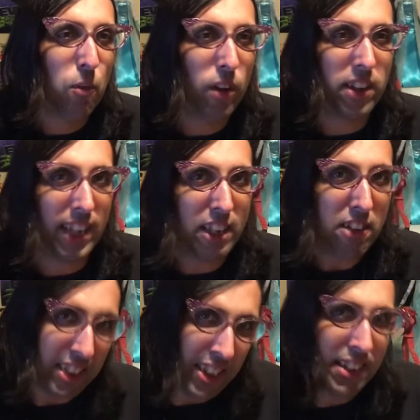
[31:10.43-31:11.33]
where like you
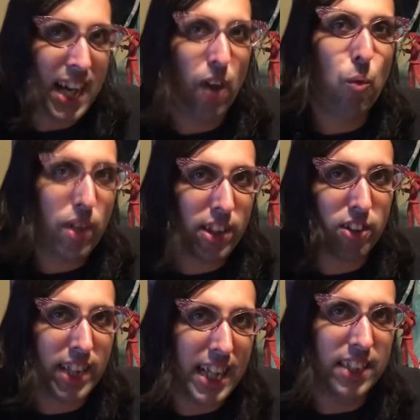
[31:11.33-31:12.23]
can sit down with
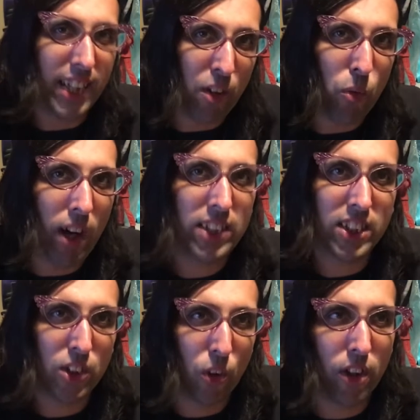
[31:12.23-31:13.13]
your kids and watch
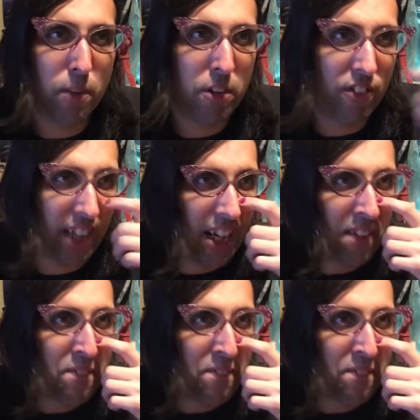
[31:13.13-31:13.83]
this horror movie,